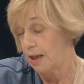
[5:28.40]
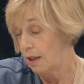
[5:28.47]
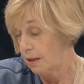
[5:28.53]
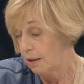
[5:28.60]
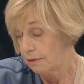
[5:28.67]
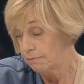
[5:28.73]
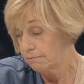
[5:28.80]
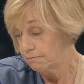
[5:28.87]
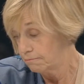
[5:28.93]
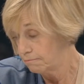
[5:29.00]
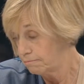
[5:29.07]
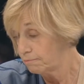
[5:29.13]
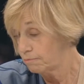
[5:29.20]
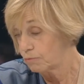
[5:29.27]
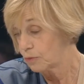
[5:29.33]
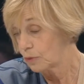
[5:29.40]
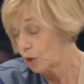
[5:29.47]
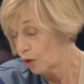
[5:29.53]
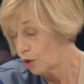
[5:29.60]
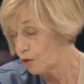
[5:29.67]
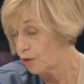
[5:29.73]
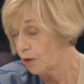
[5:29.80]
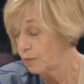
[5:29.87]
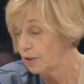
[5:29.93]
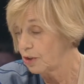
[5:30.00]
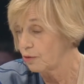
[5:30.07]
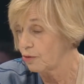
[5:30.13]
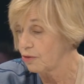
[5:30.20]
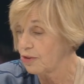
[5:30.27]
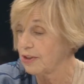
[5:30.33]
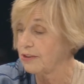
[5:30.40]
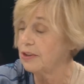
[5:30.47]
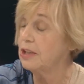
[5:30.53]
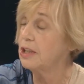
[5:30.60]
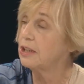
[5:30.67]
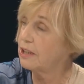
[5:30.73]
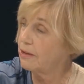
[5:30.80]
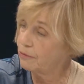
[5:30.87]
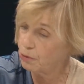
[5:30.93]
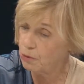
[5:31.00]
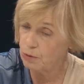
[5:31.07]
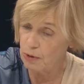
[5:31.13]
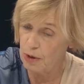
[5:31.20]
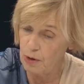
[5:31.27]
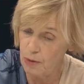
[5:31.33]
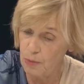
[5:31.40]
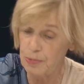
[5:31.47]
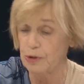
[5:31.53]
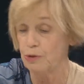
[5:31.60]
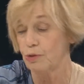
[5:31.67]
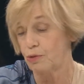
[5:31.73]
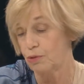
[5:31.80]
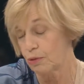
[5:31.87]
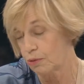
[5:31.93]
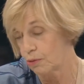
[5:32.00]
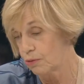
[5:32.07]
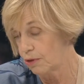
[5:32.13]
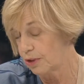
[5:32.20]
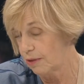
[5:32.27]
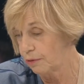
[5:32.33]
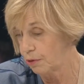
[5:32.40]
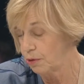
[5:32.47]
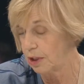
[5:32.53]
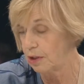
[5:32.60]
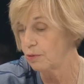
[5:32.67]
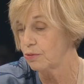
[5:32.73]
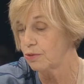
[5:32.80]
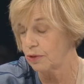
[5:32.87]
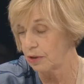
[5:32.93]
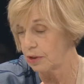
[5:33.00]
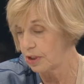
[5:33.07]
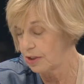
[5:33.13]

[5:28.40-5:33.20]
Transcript: to be as the French fab, as we say, to all of these